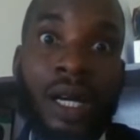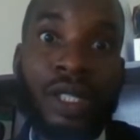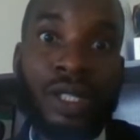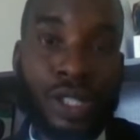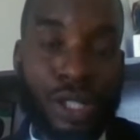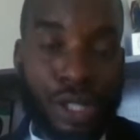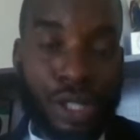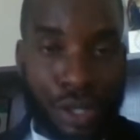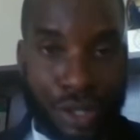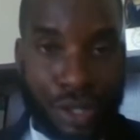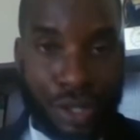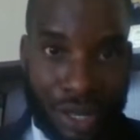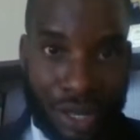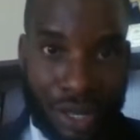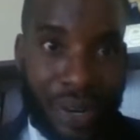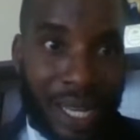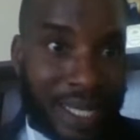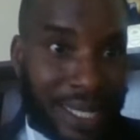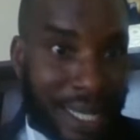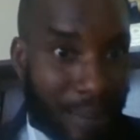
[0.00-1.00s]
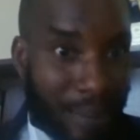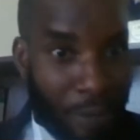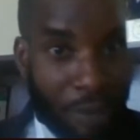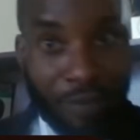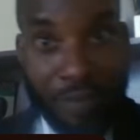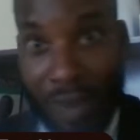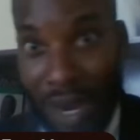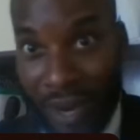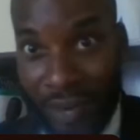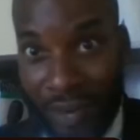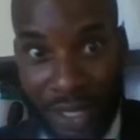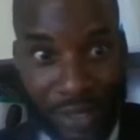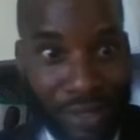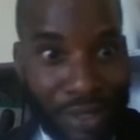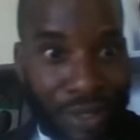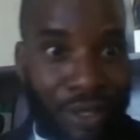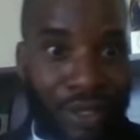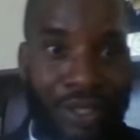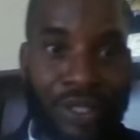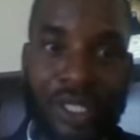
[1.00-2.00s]
choosing the right type of marriage
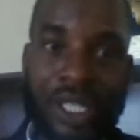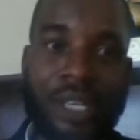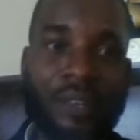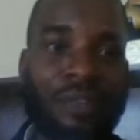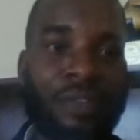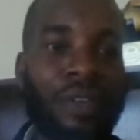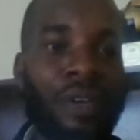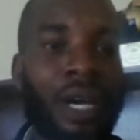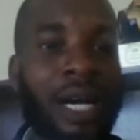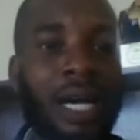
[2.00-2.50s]
for yourself. You